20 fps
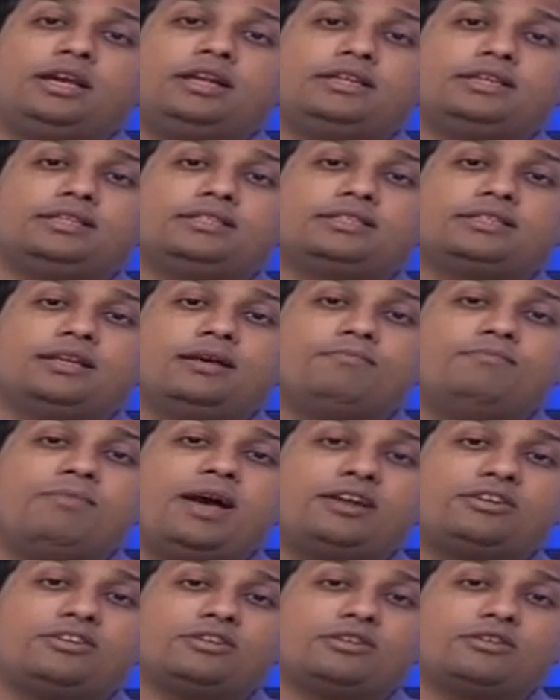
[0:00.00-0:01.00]
It is a
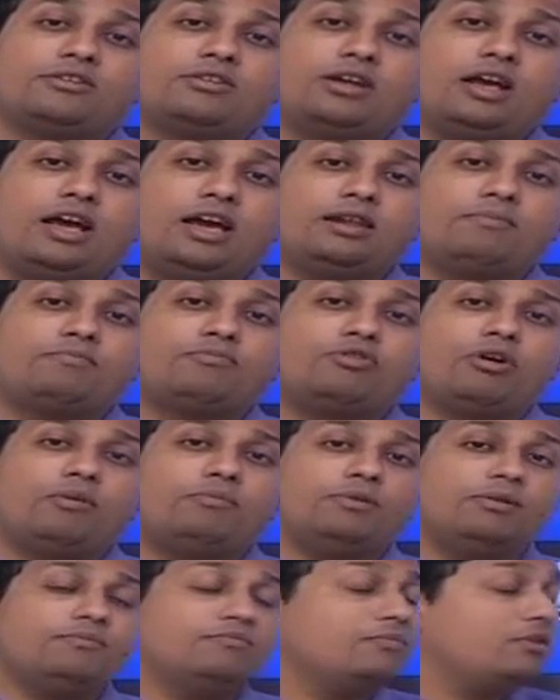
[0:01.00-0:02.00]
matter and a
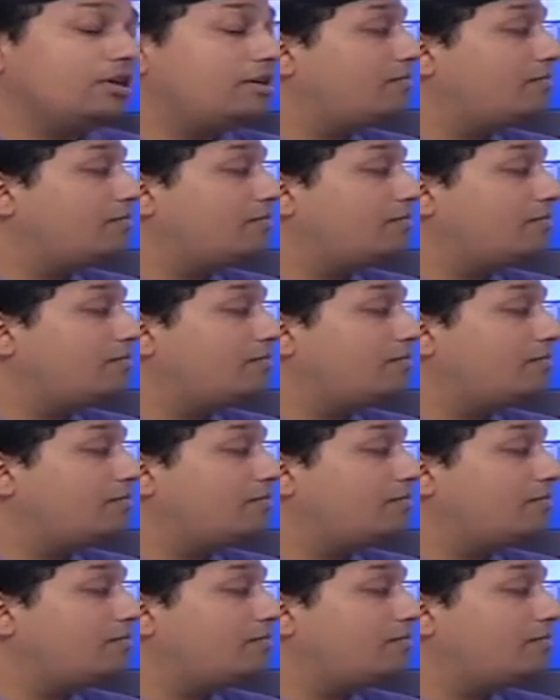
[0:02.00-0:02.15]
problem